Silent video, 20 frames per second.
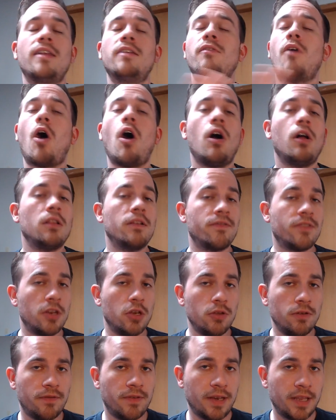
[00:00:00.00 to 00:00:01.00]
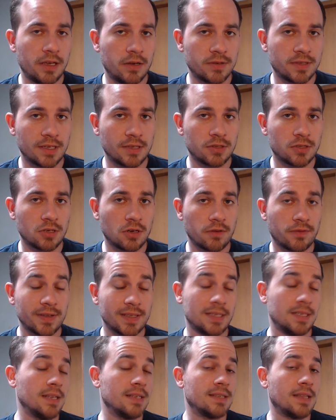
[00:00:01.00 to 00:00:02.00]
all of the new videos and
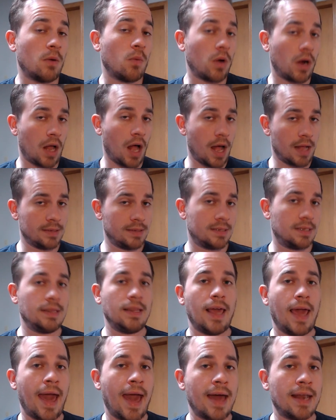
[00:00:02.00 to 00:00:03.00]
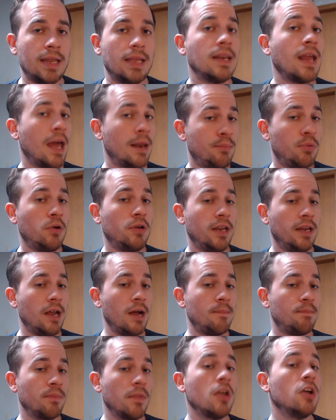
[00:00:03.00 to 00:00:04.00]
services that we're constantly adding and putting
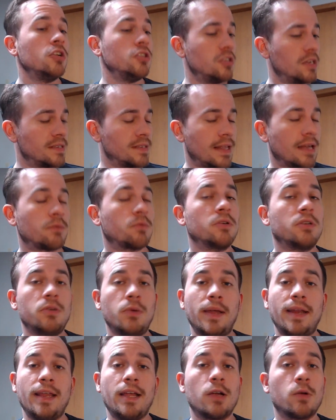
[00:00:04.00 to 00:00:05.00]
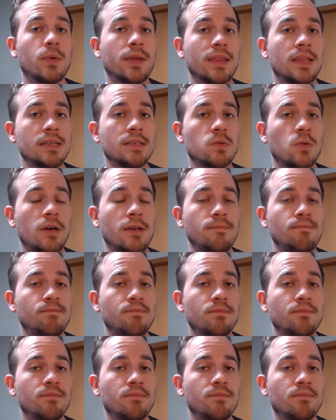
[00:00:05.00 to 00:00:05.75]
up, just like we're doing here with this one.